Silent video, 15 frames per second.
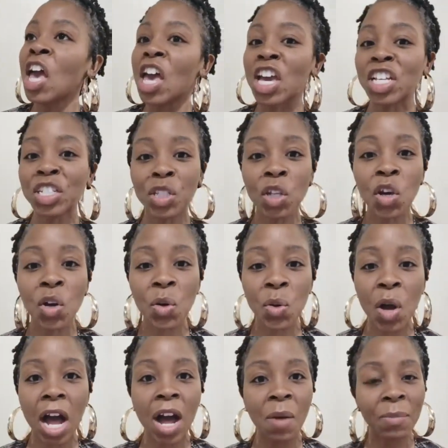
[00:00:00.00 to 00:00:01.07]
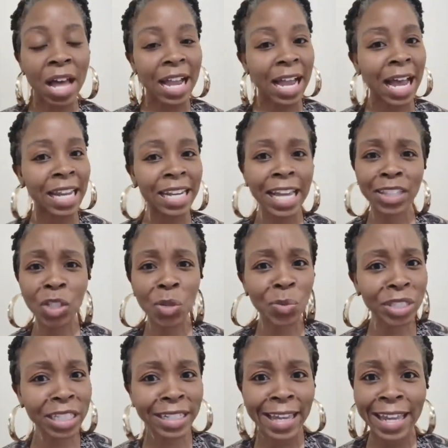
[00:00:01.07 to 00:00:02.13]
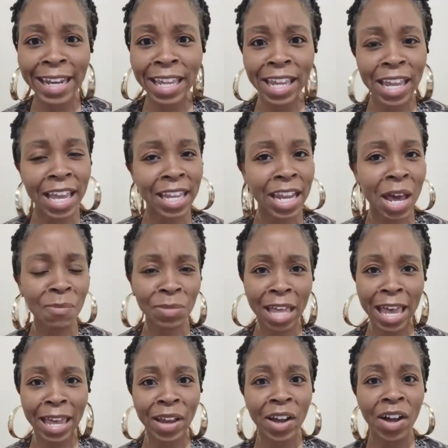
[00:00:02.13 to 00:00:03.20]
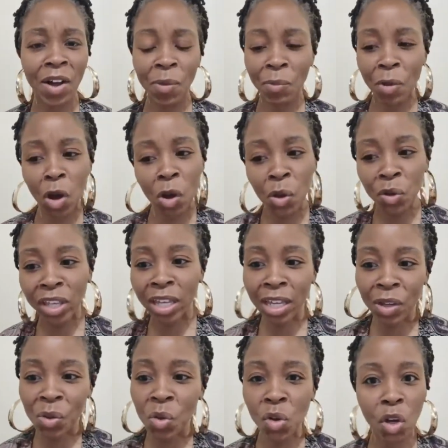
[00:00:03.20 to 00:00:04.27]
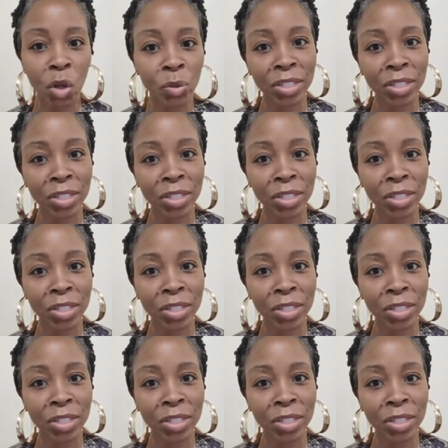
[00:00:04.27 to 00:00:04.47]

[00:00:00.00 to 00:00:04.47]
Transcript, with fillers: And so um, I connected with the lady and I'm like, um, oh yeah, you know,